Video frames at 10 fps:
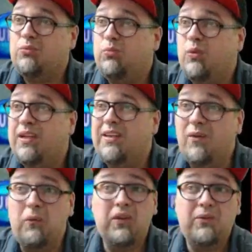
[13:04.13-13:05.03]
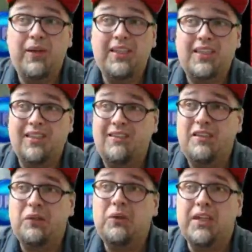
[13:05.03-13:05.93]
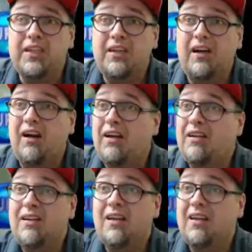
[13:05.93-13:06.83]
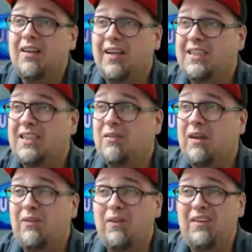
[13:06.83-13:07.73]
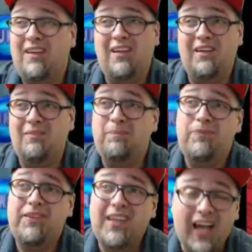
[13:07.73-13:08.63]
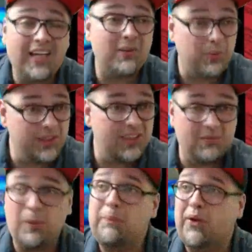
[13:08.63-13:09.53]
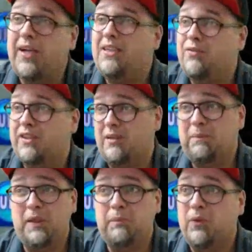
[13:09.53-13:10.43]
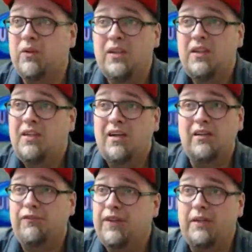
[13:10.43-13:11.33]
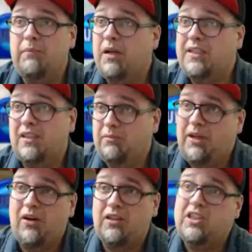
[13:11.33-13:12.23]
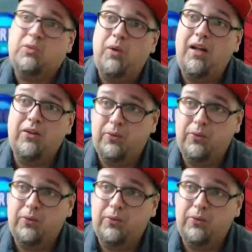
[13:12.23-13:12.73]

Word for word: one of the only ways to do it. Uh, like I said, in a kind of reasonable price for some people, 150 bucks is going to be hard to swallow